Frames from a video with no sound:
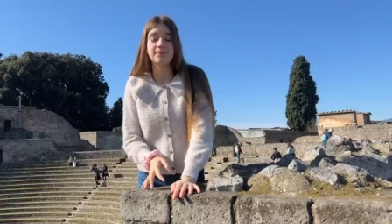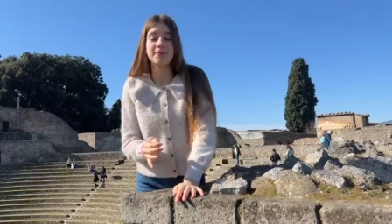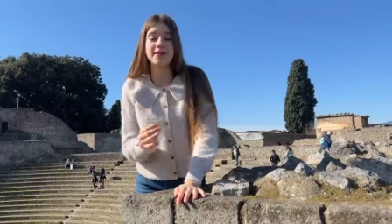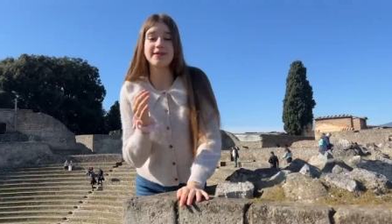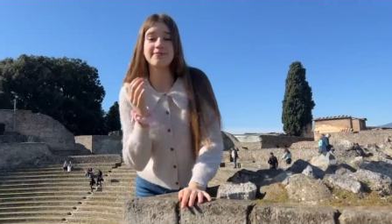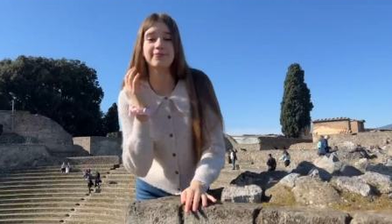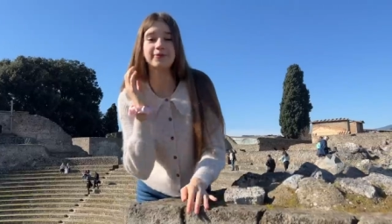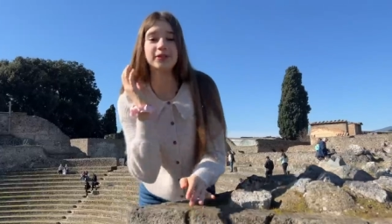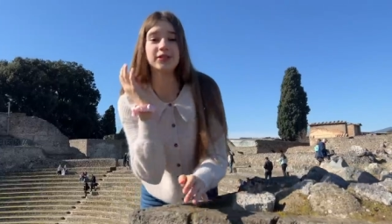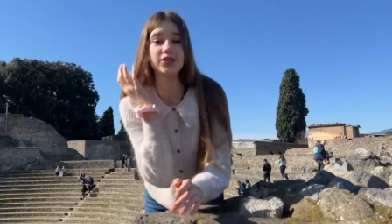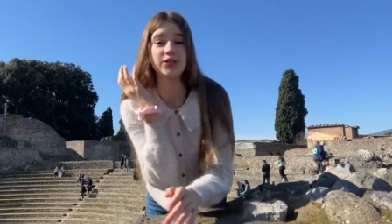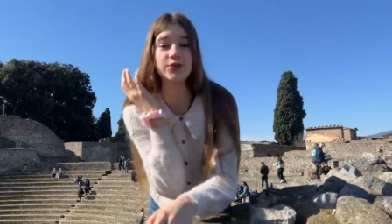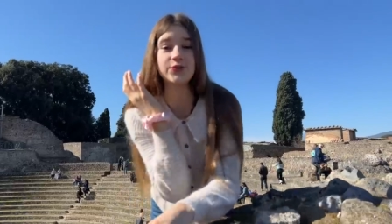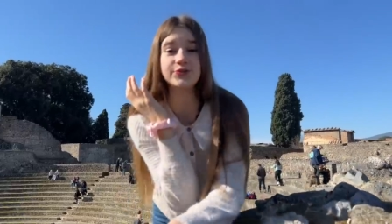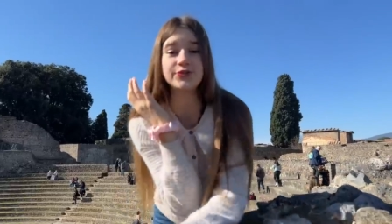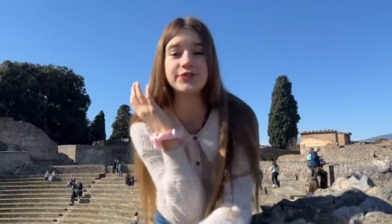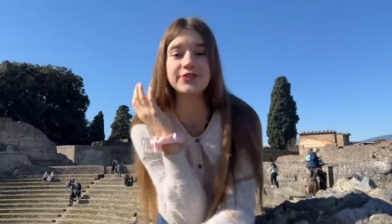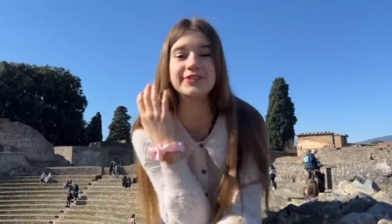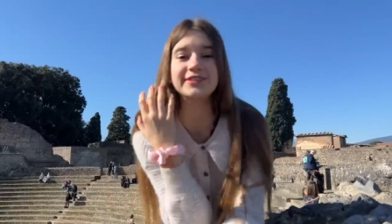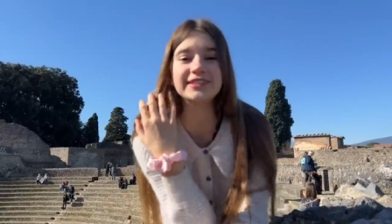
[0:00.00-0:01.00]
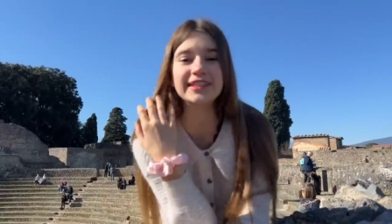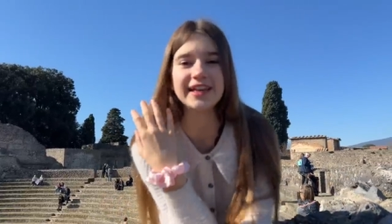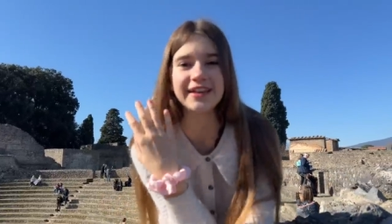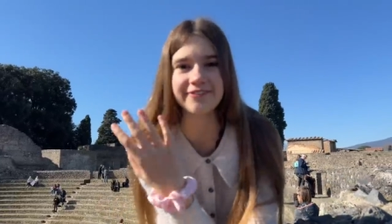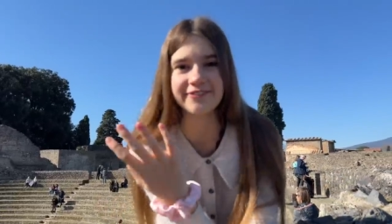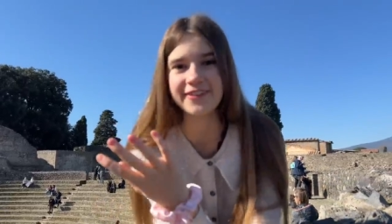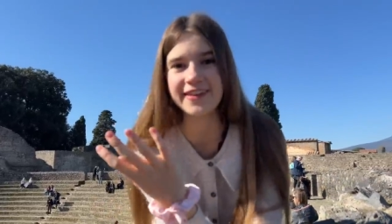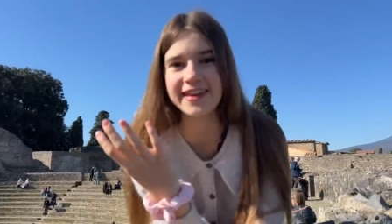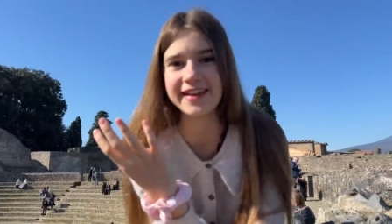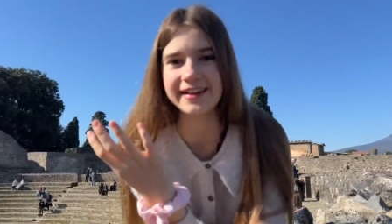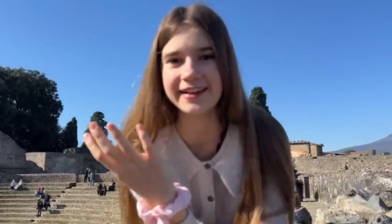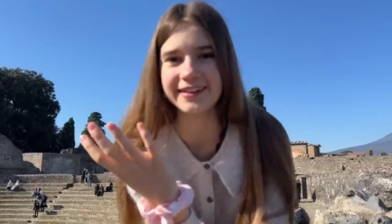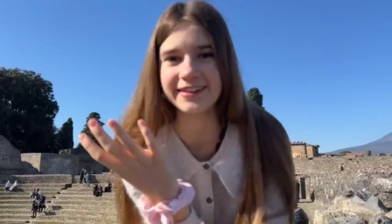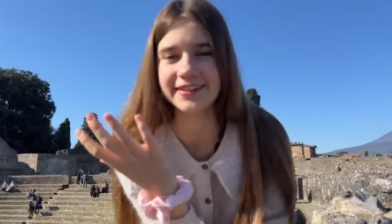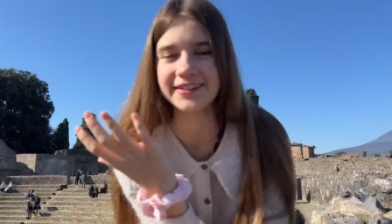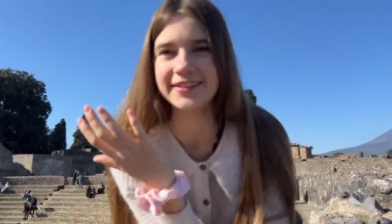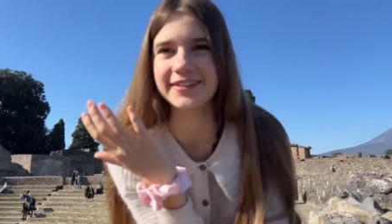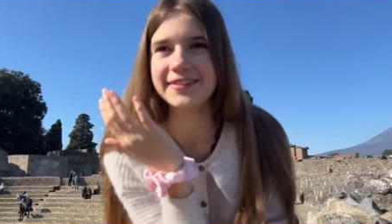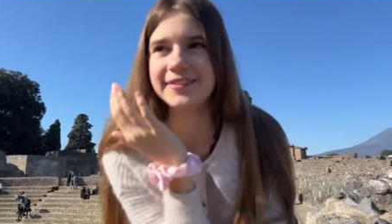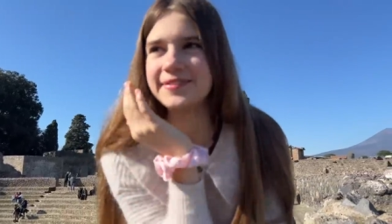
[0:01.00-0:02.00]
People used to live here.
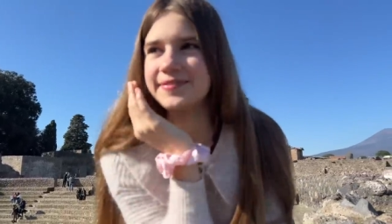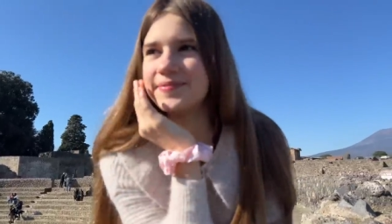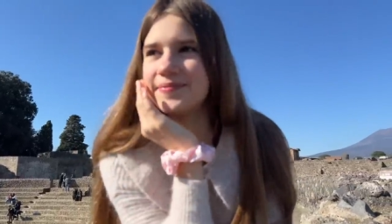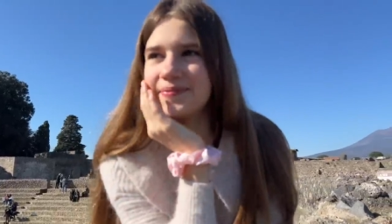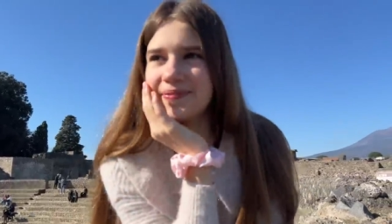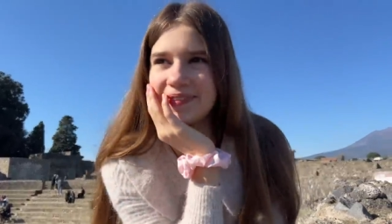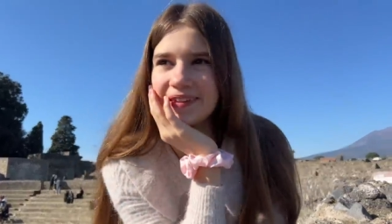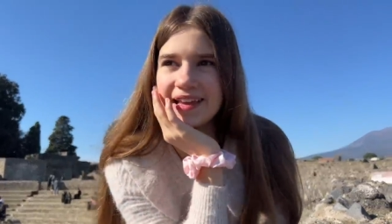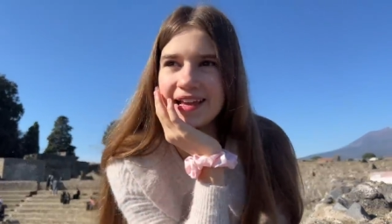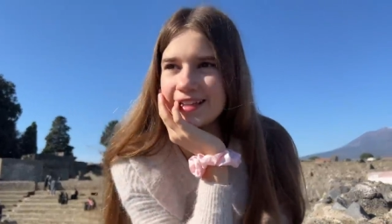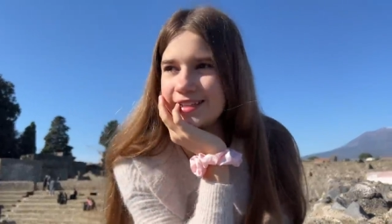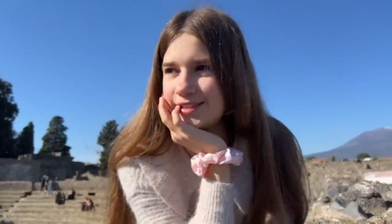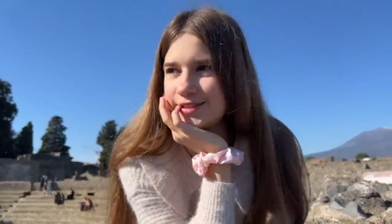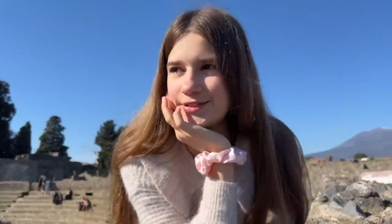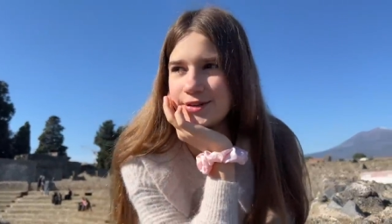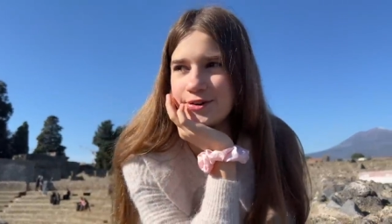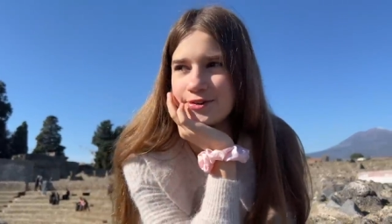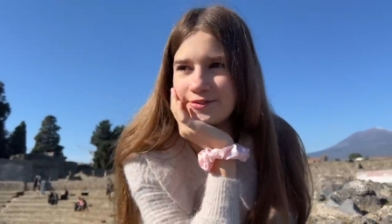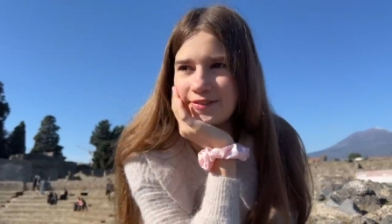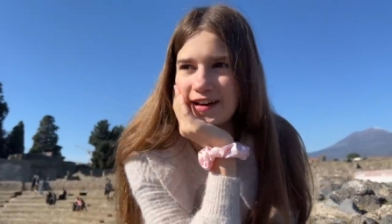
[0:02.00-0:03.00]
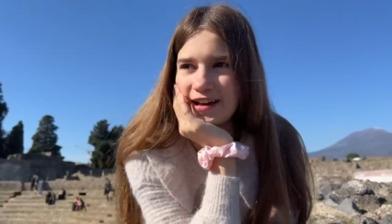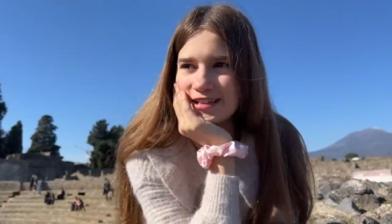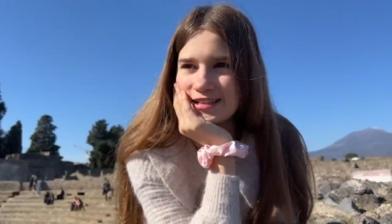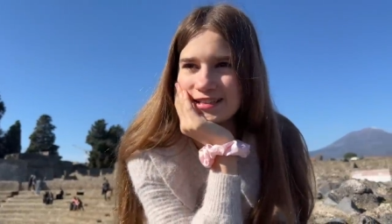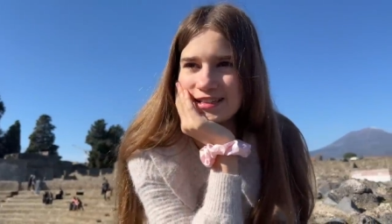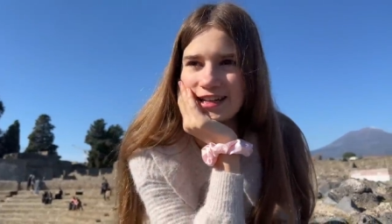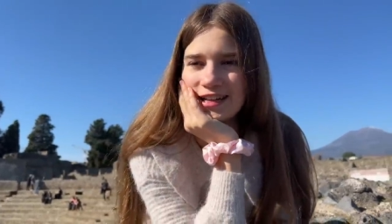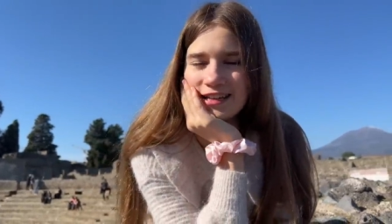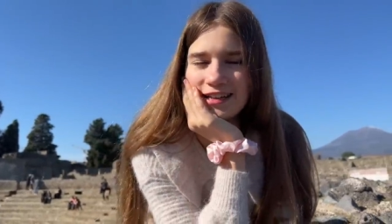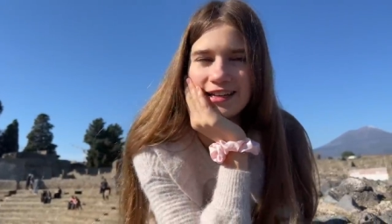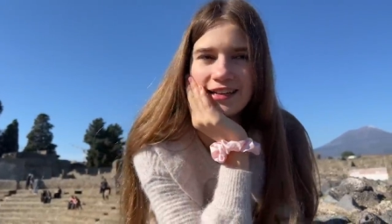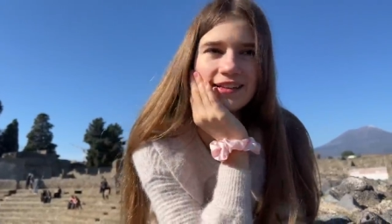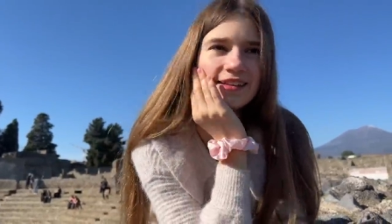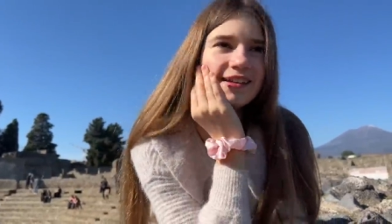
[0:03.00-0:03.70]
It's so fascinating.